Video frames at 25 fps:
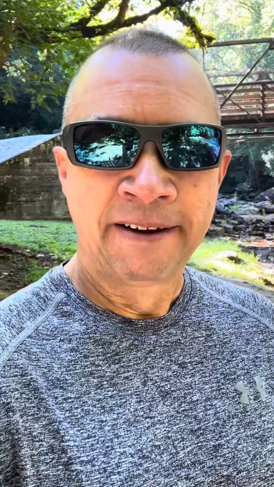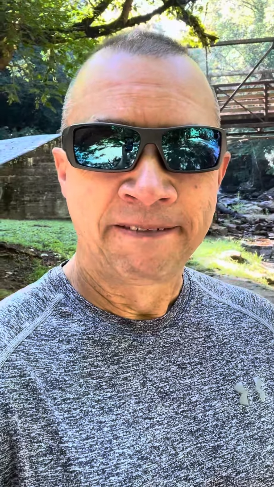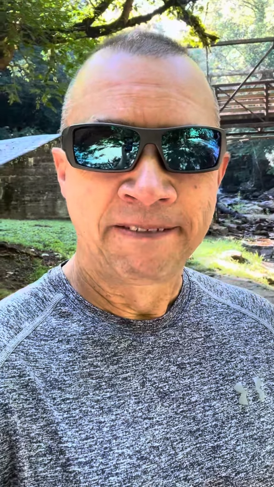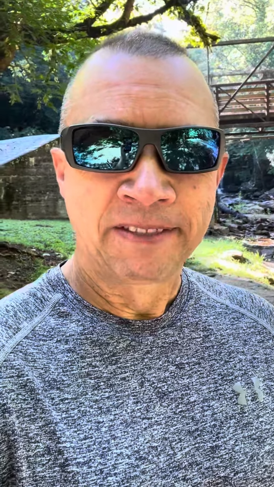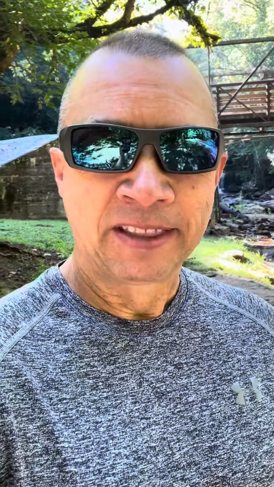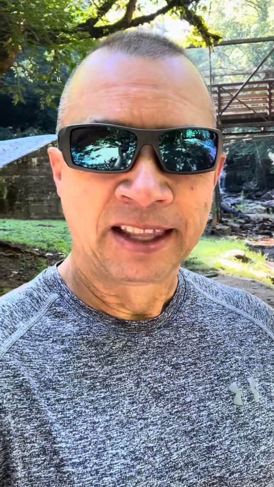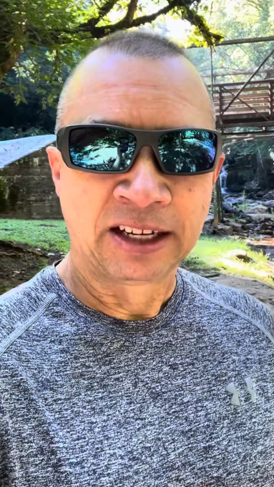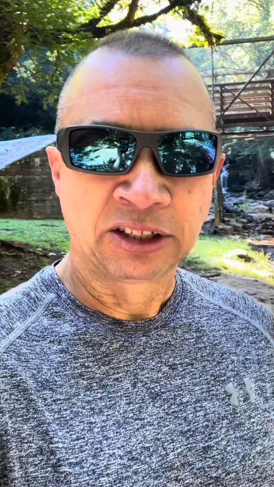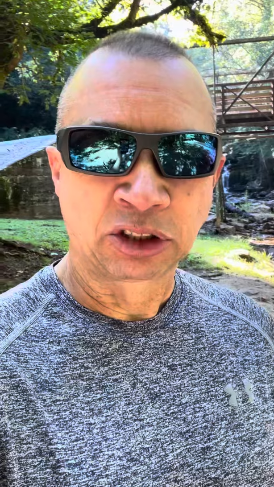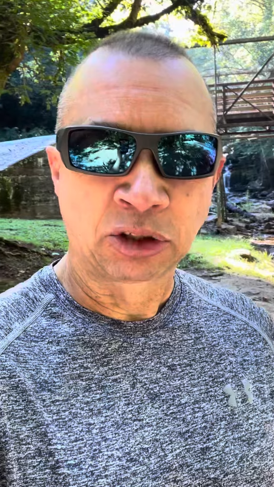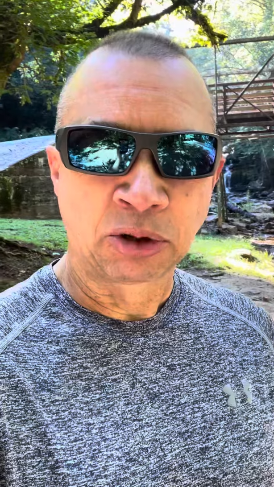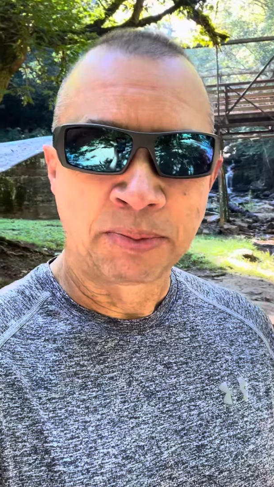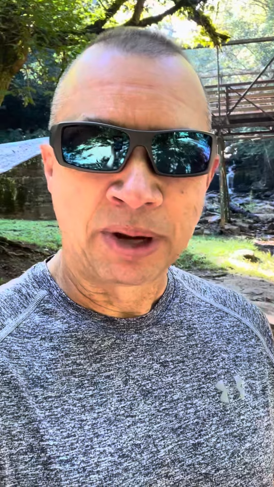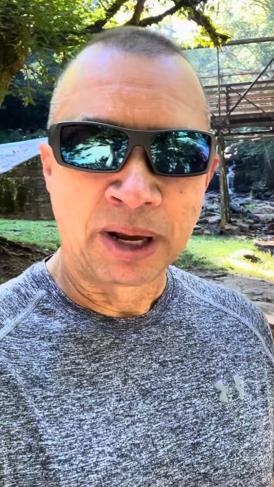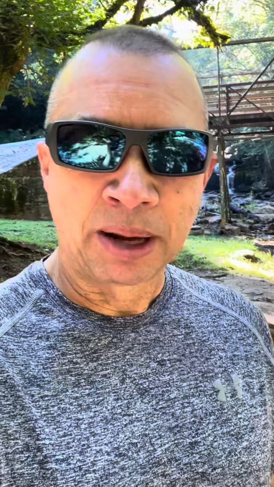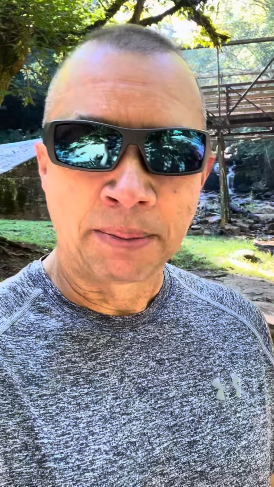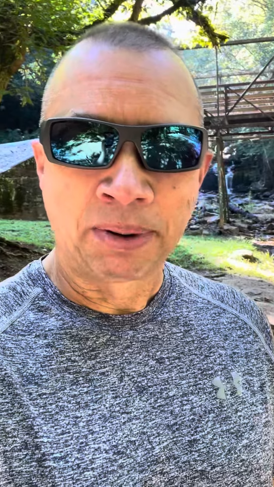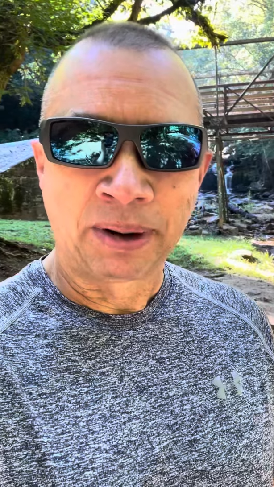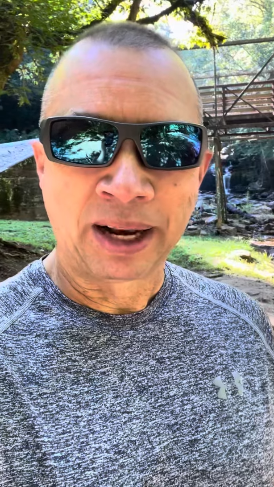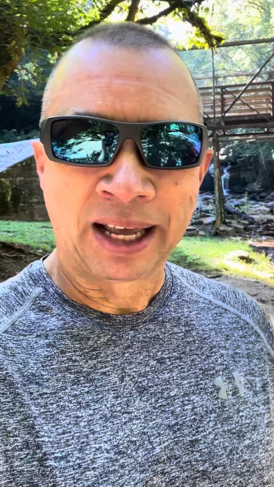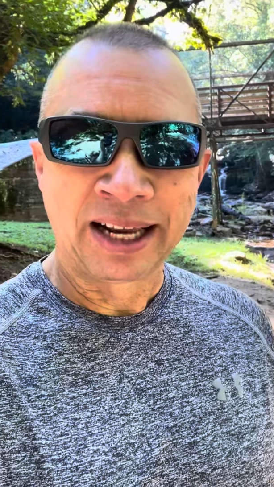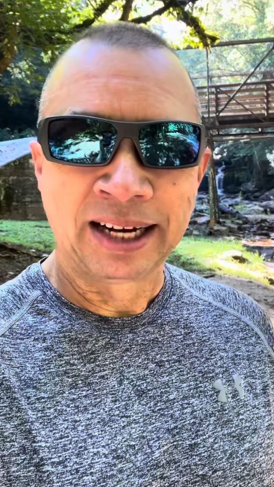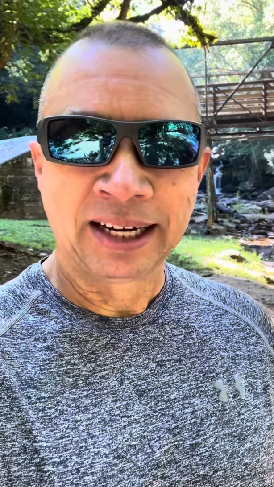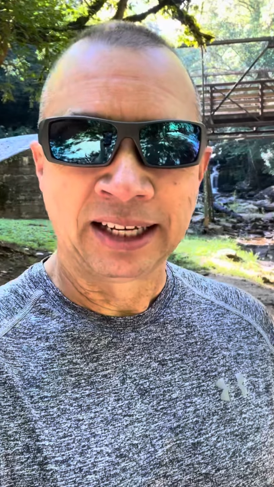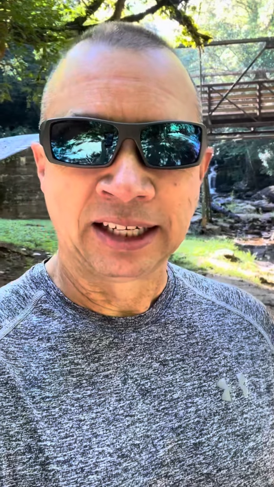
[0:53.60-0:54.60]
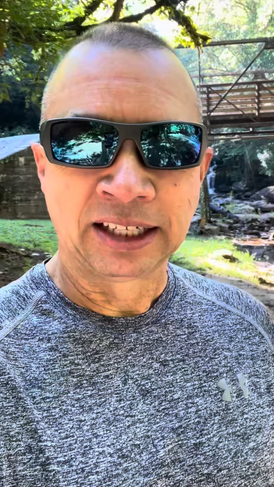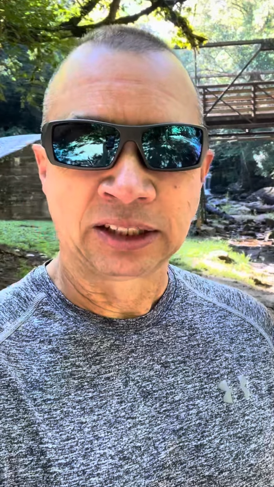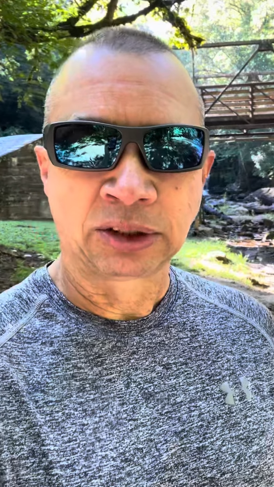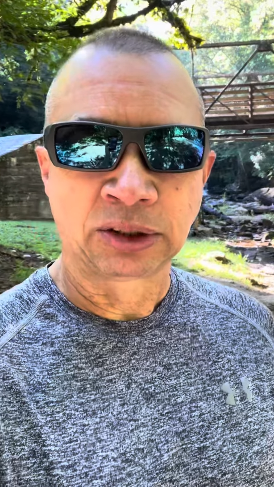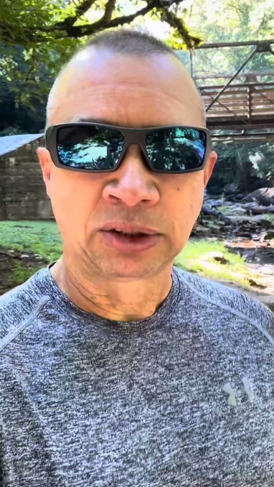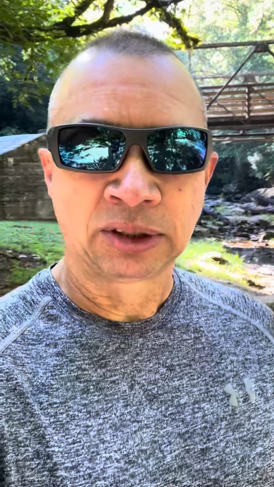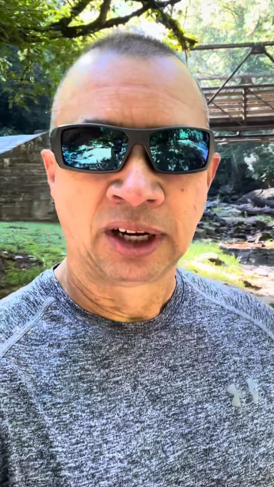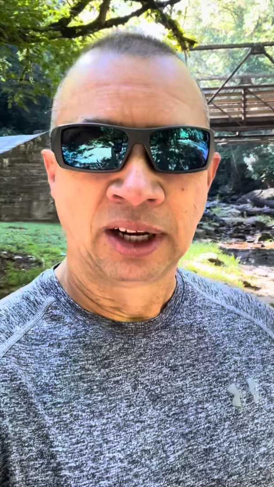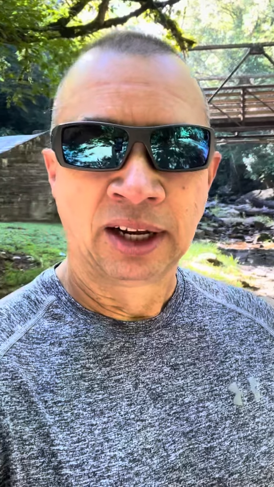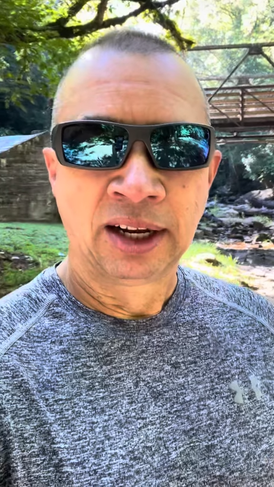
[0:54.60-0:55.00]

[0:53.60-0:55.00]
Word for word: There's going to be a playlist